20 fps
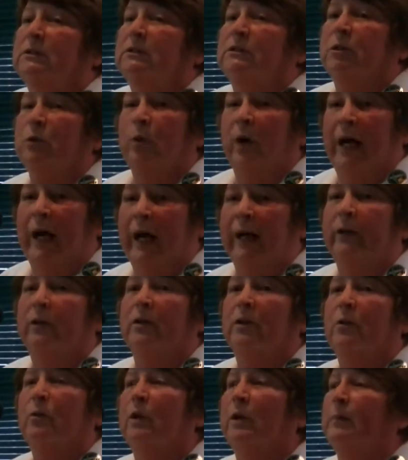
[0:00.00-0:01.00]
to
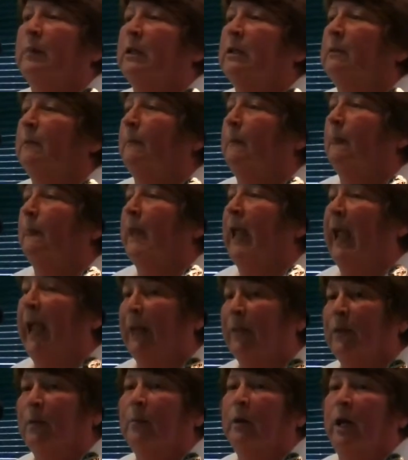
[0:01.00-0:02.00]
honor the women
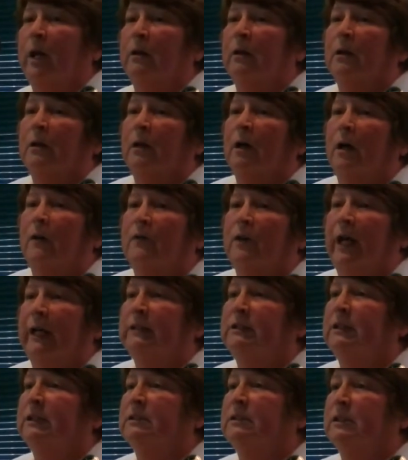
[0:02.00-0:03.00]
and the men of
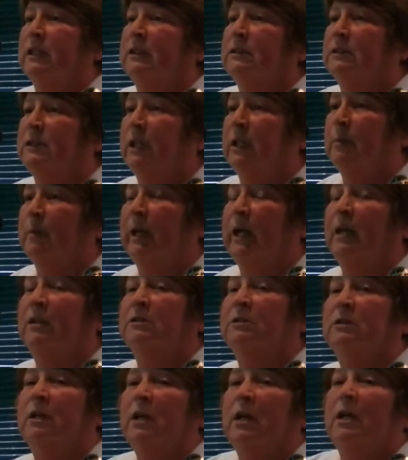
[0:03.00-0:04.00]
1916
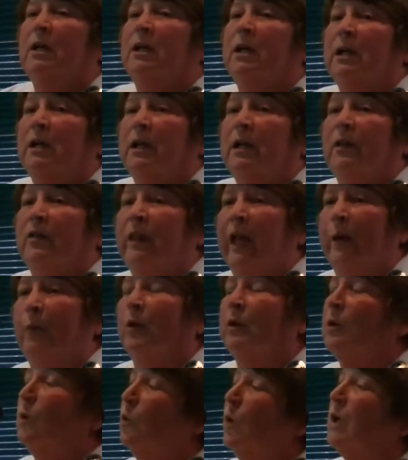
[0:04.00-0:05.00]
because they
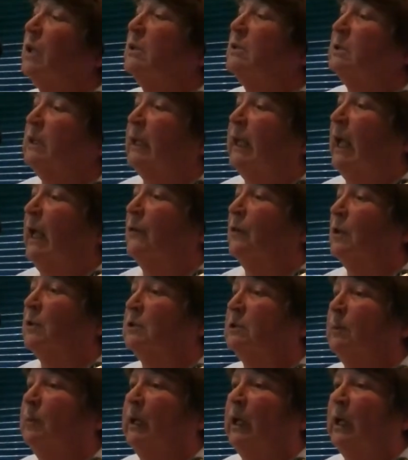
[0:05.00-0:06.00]
were the ones that gave us
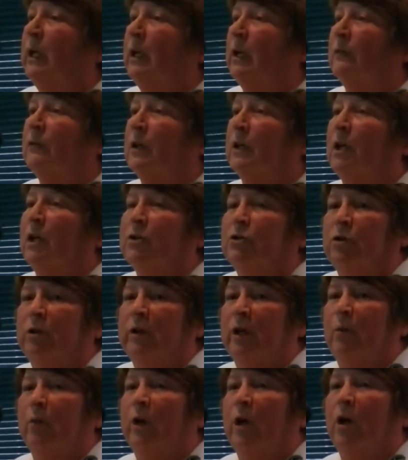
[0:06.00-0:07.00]
the beginning of the country
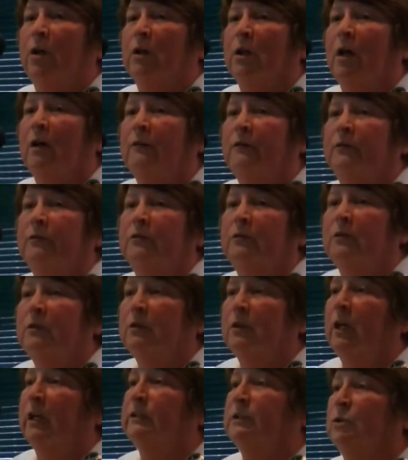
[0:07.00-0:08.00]
that we all love
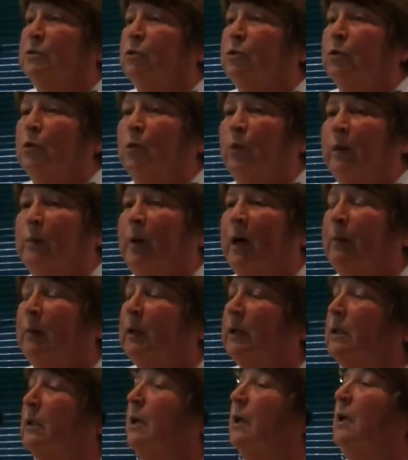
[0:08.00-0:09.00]
as a true
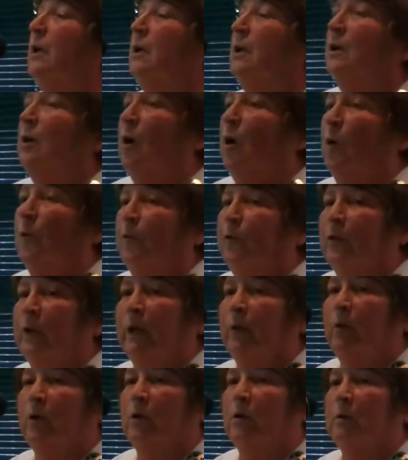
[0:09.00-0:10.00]
republic.
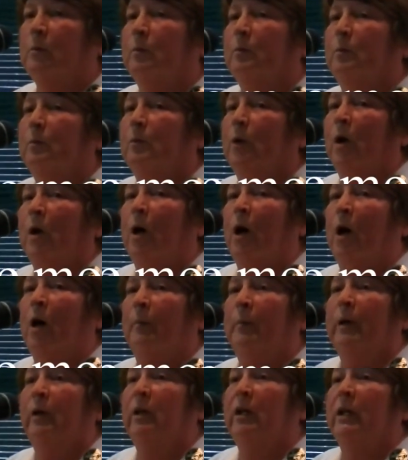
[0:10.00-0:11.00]
Hopefully we'll
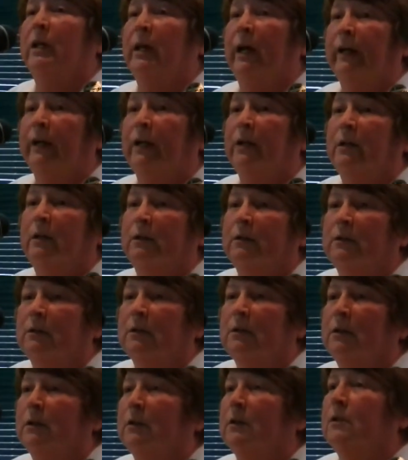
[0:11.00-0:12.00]
all be united
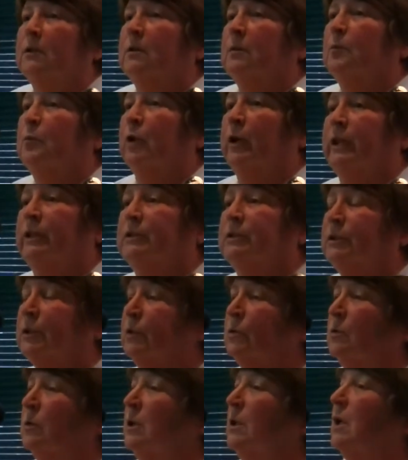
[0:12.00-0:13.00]
pretty
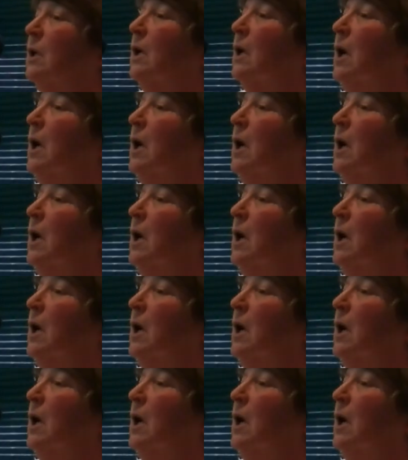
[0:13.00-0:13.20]
soon.